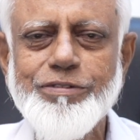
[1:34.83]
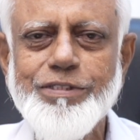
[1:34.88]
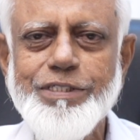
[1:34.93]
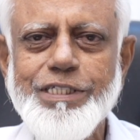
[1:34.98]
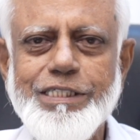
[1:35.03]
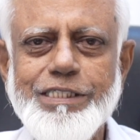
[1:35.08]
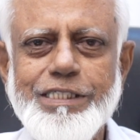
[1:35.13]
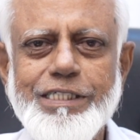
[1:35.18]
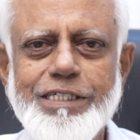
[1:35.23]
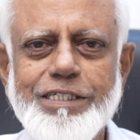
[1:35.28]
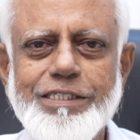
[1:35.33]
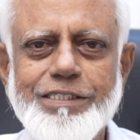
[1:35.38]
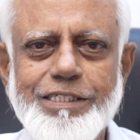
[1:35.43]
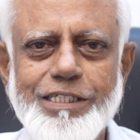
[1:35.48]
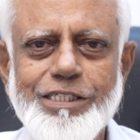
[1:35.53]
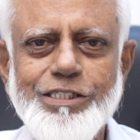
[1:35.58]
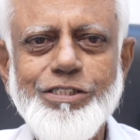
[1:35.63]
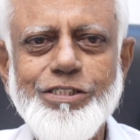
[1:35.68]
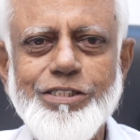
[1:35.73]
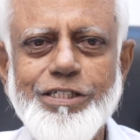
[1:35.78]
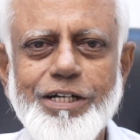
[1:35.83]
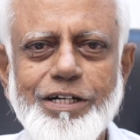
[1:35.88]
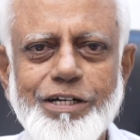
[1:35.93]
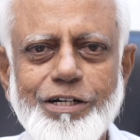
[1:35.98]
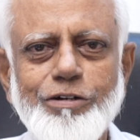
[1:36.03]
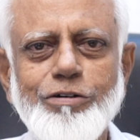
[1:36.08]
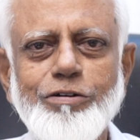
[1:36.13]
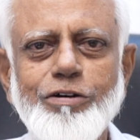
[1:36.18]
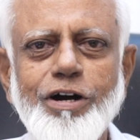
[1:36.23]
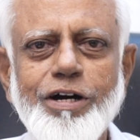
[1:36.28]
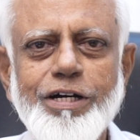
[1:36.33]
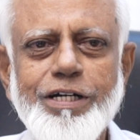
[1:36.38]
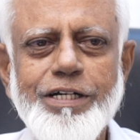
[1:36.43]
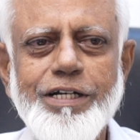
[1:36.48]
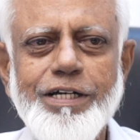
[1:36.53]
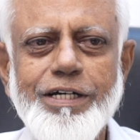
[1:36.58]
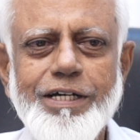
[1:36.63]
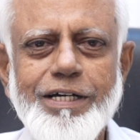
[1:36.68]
dizziness is now gone,